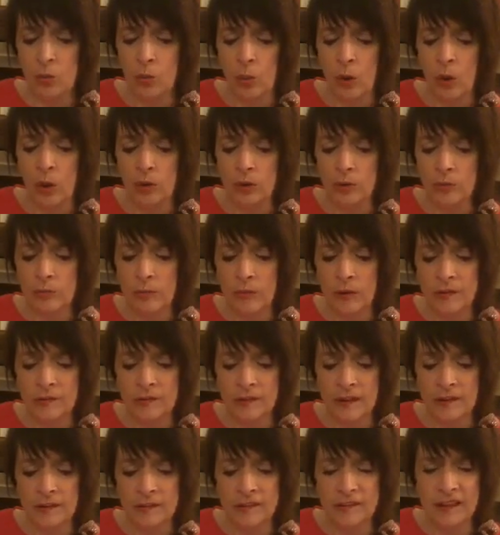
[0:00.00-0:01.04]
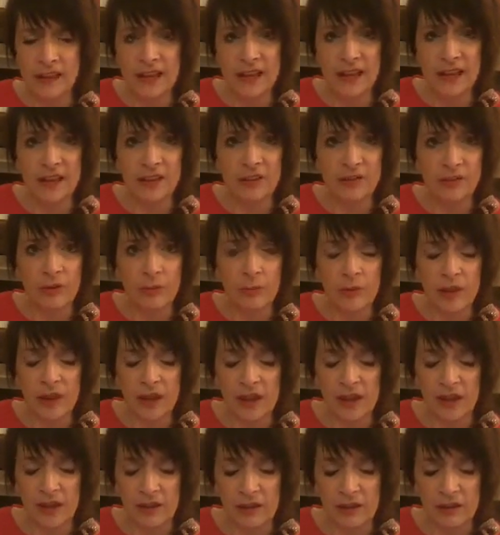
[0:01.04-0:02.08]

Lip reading: what must I seek for me?